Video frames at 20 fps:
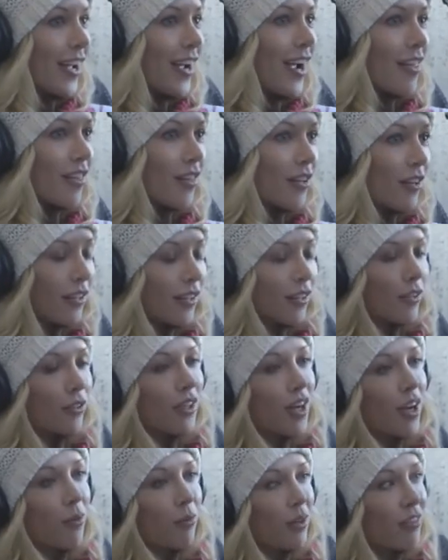And then you're like, oh,
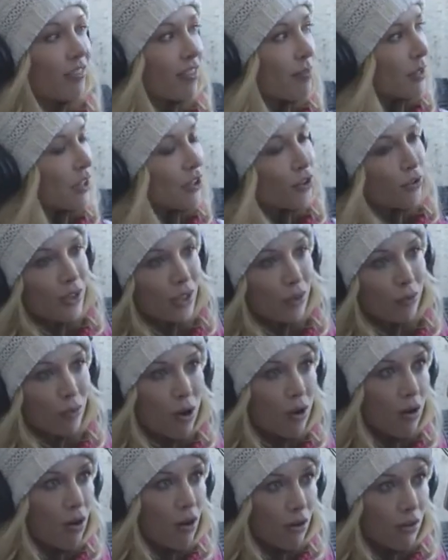God, what if I've been doing it
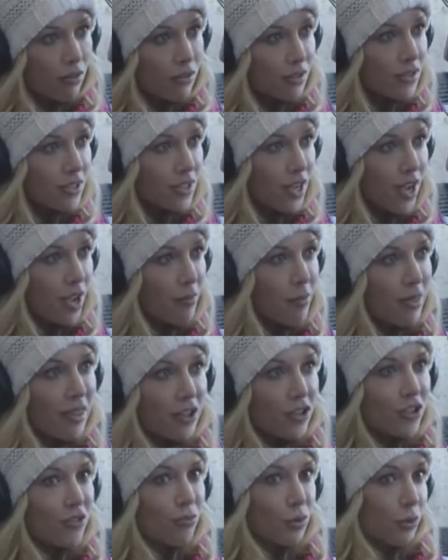wrong all this time? And they
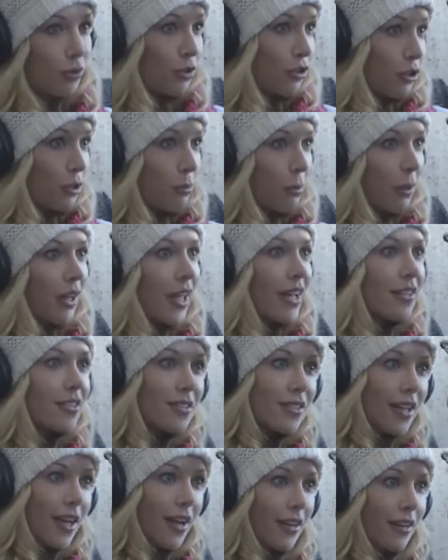just were too polite to
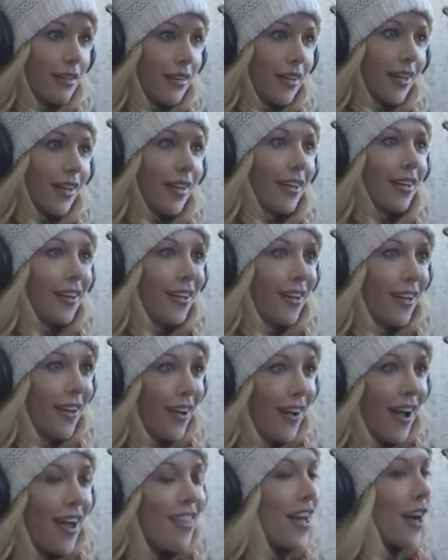say anything.
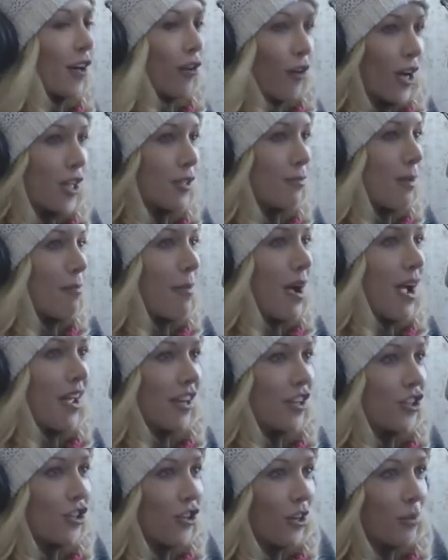And that crossed my
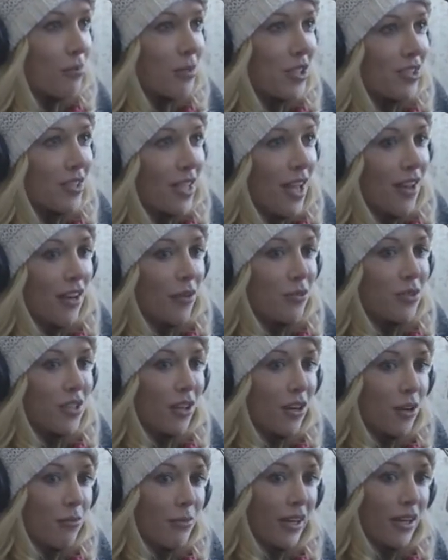mind. I showed up to set, and I was
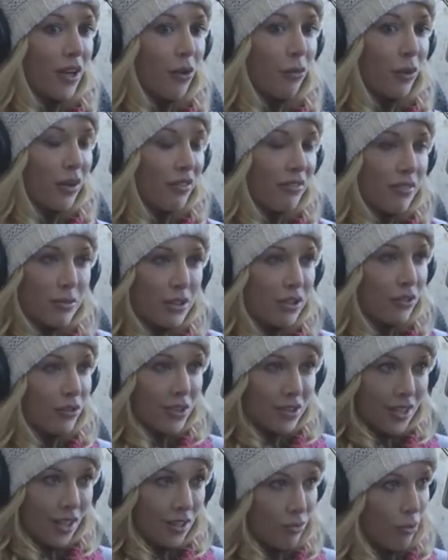like, oh, my God, what if I've been
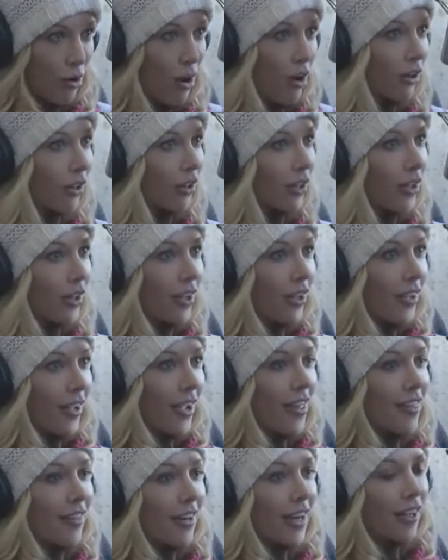doing sex wrong?
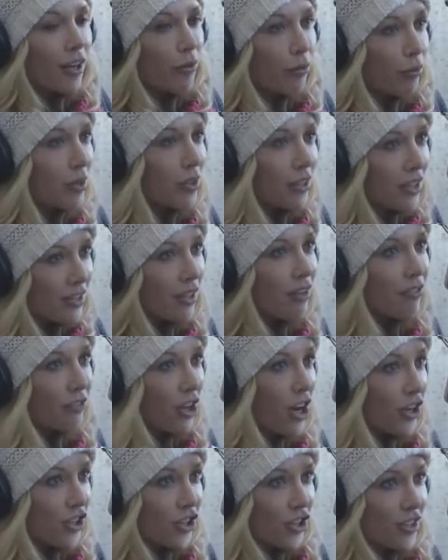And then I got really
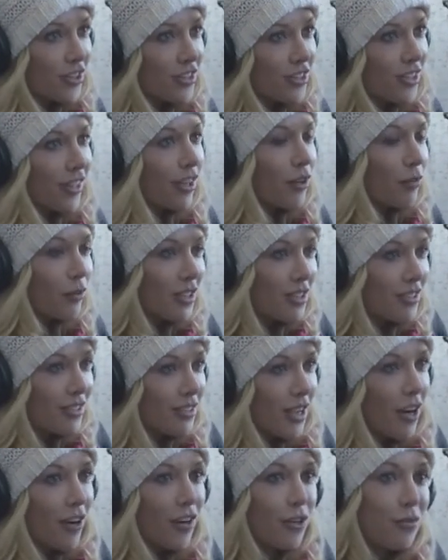self-conscious, and I got really
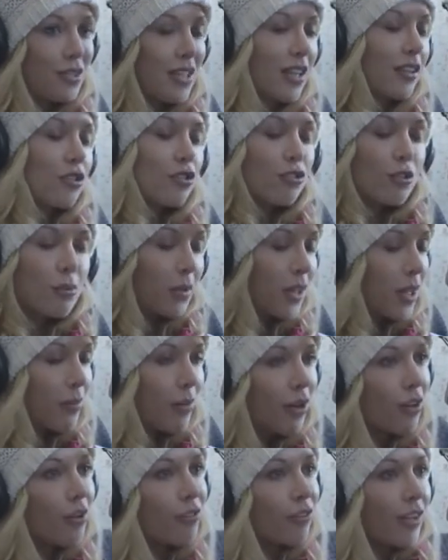scared. And it was like the strip club
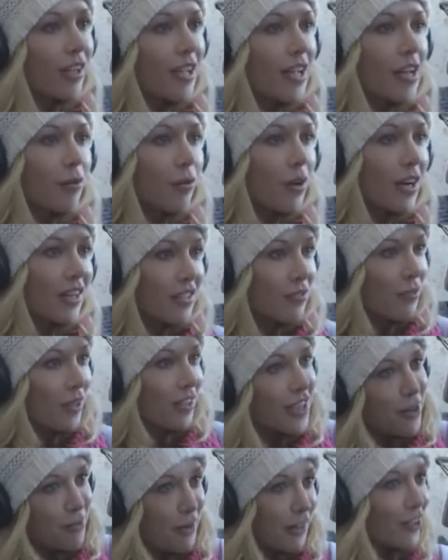all over again, where I didn't want
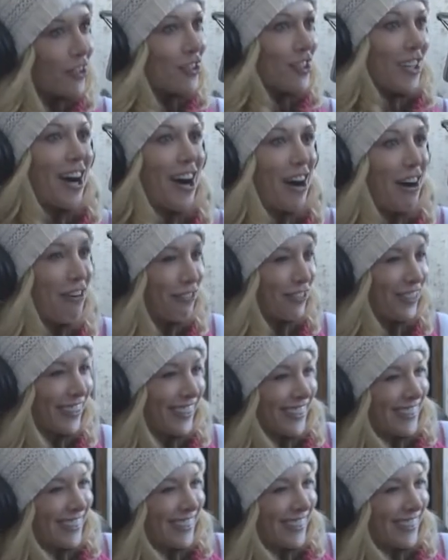to take my clothes off.